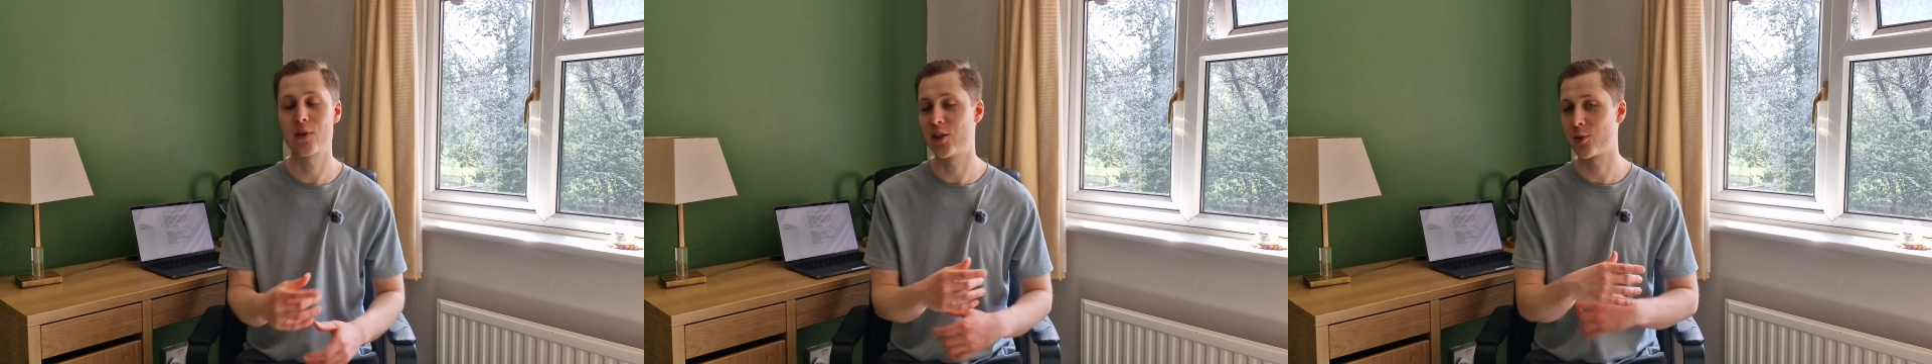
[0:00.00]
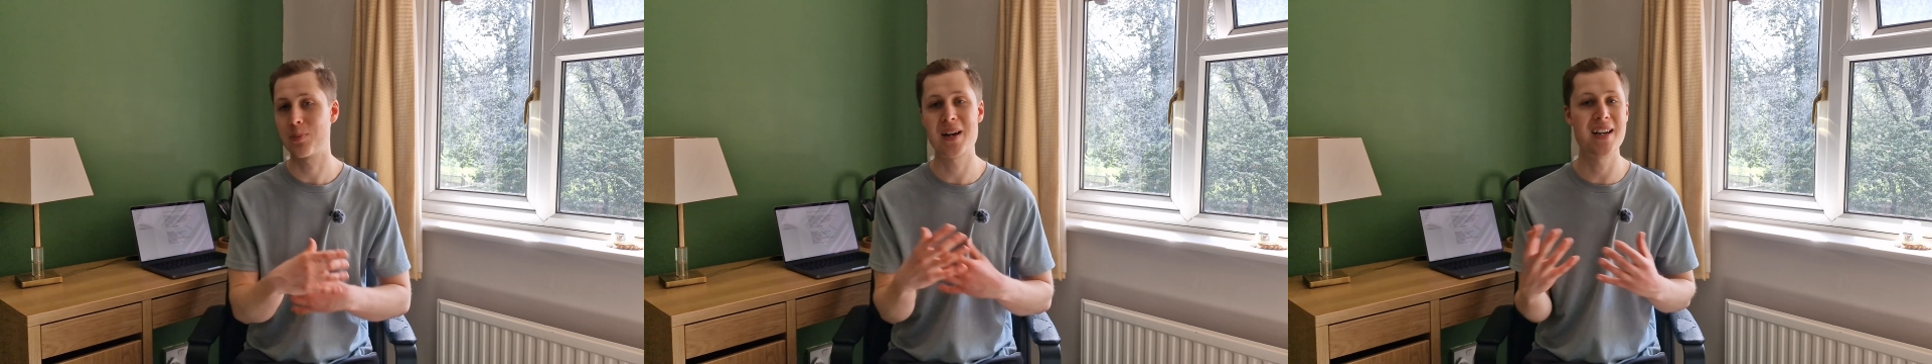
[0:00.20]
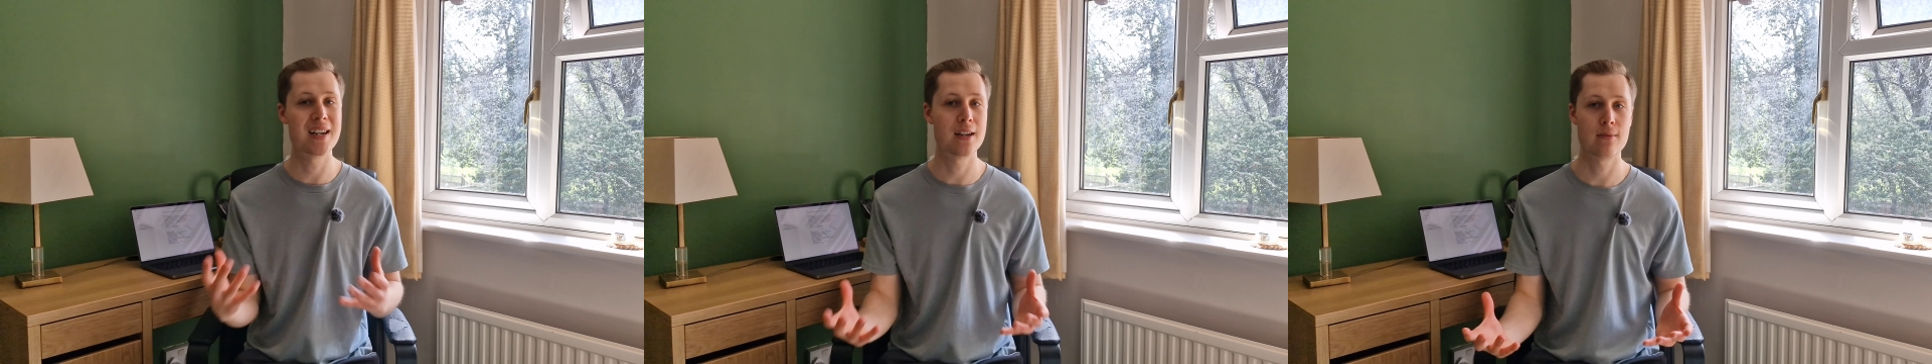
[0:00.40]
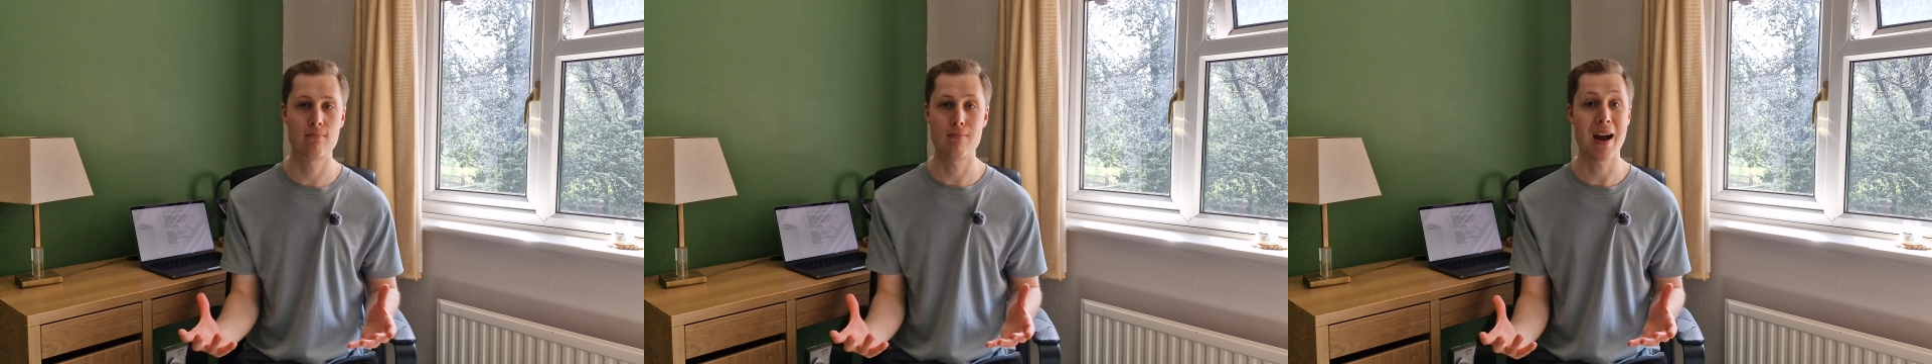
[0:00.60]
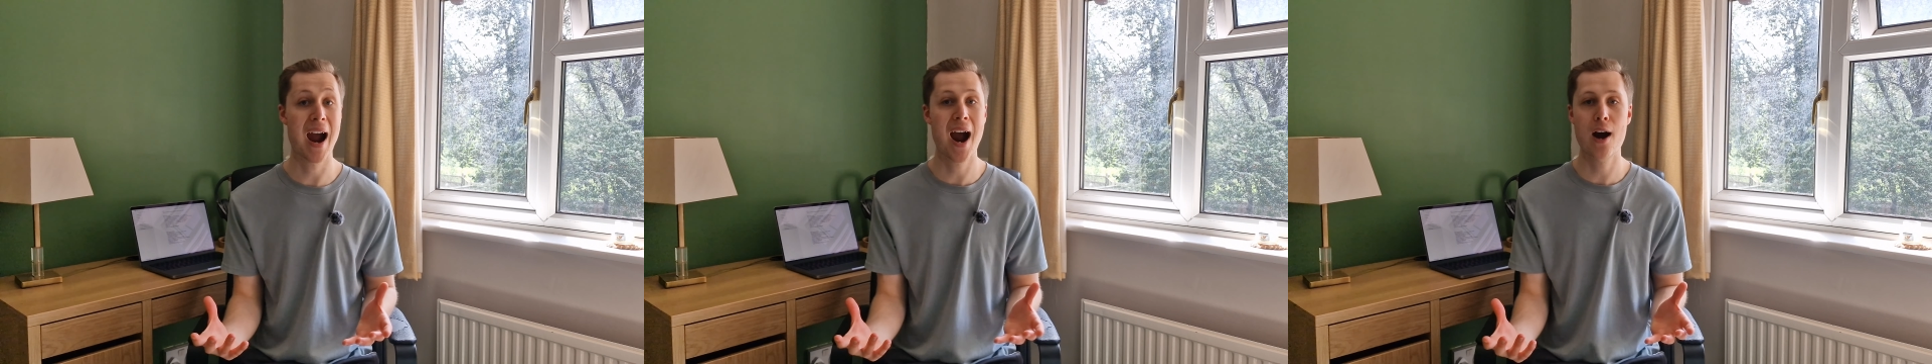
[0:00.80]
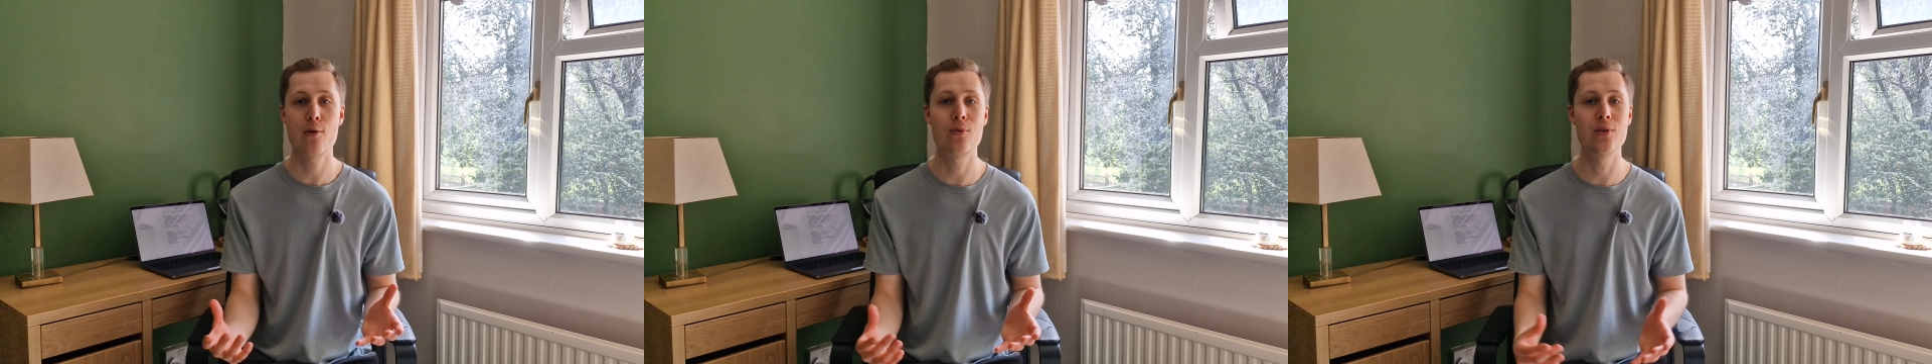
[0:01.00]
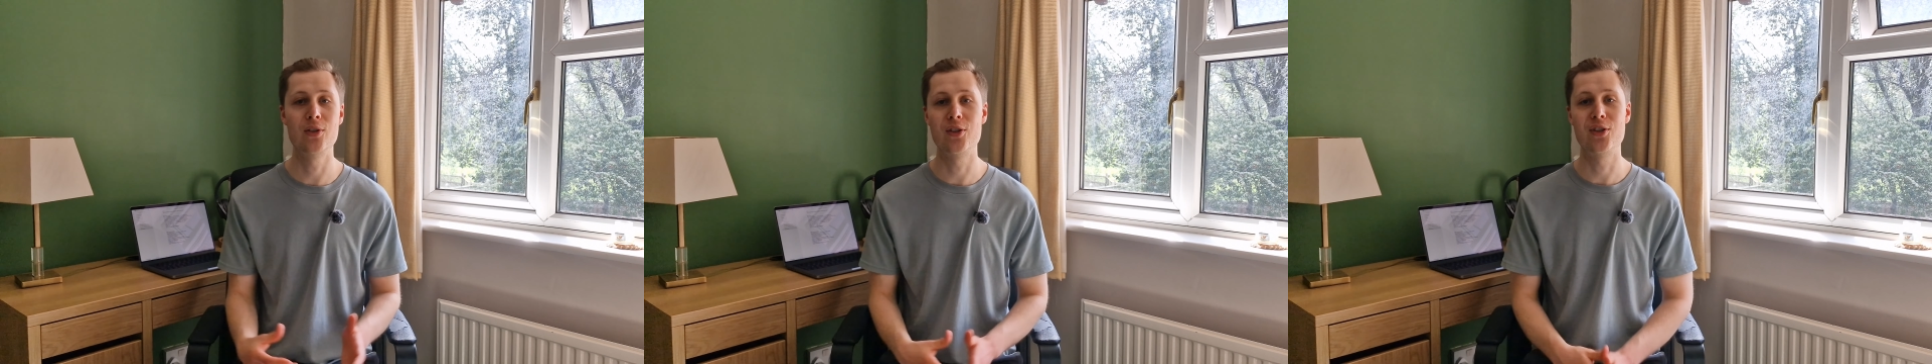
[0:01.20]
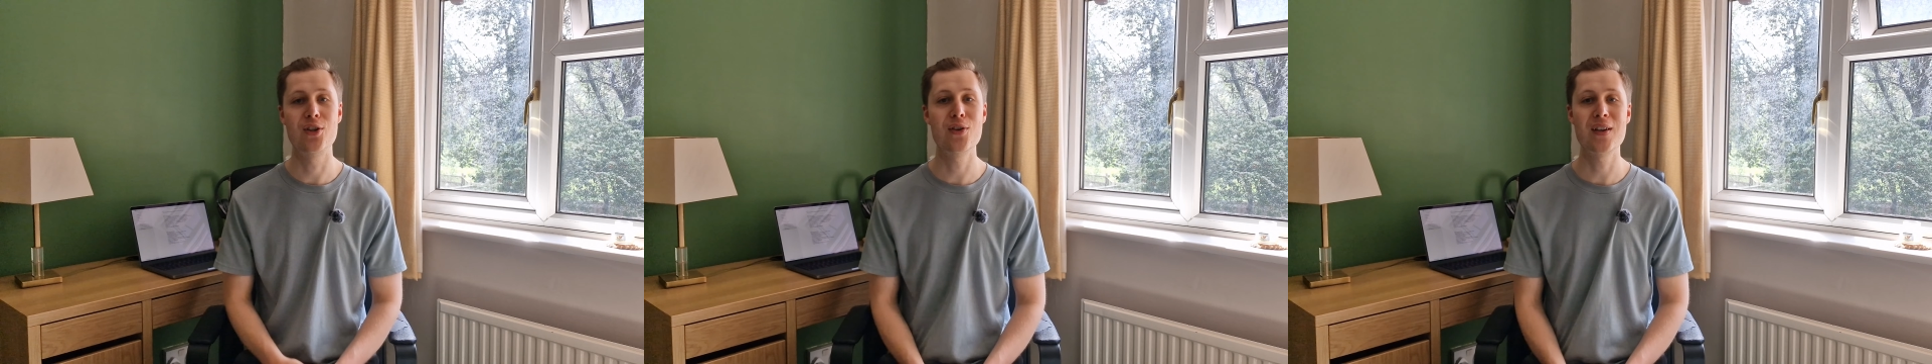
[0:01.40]
and spend
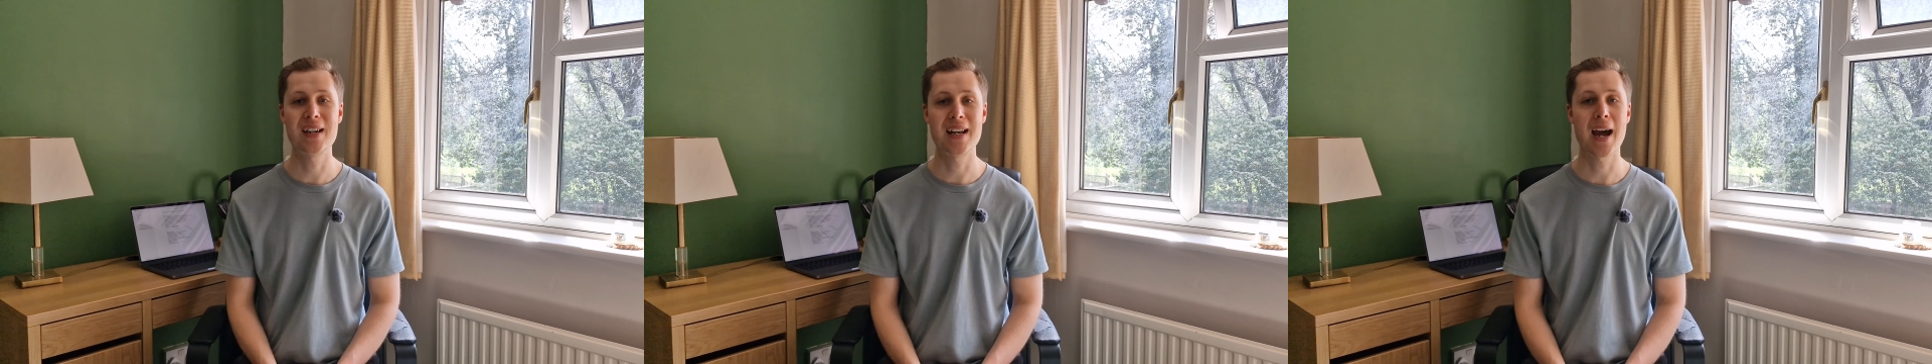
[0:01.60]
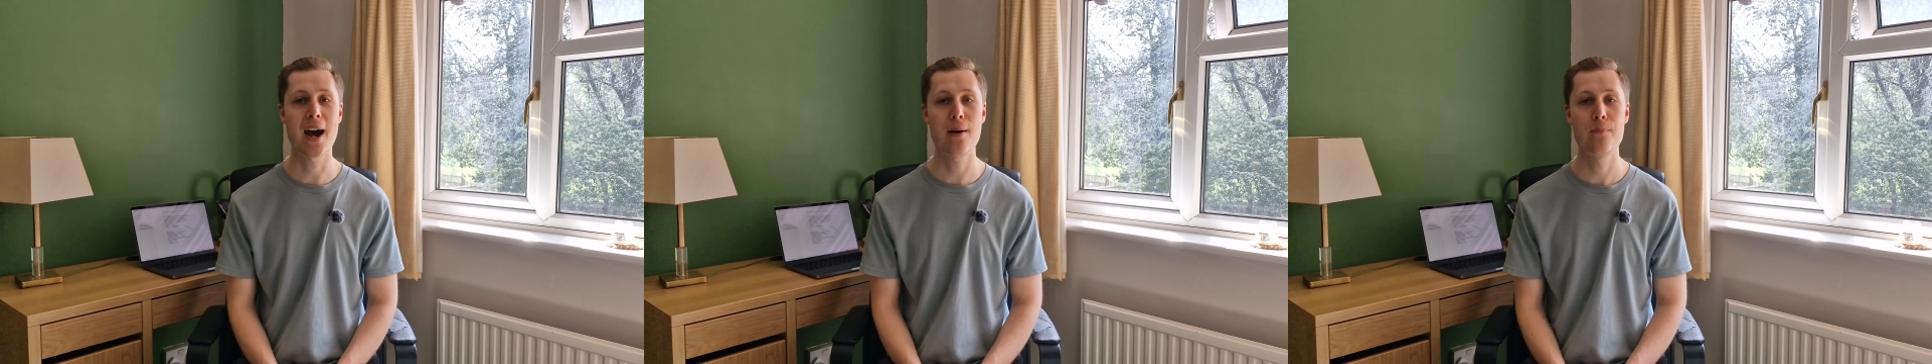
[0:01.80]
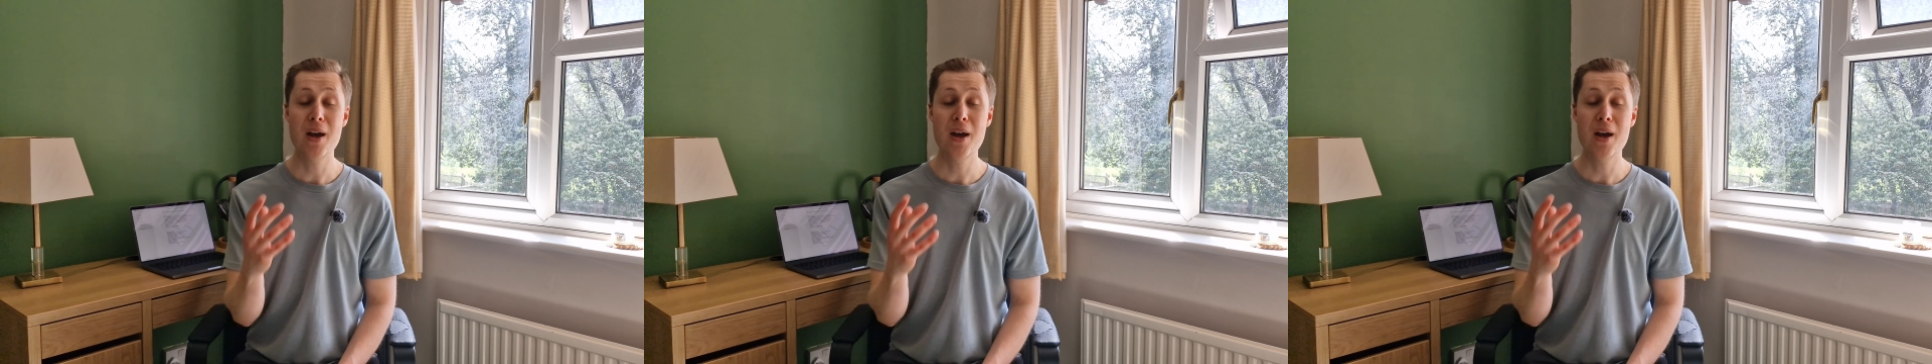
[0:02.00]
hours doing that.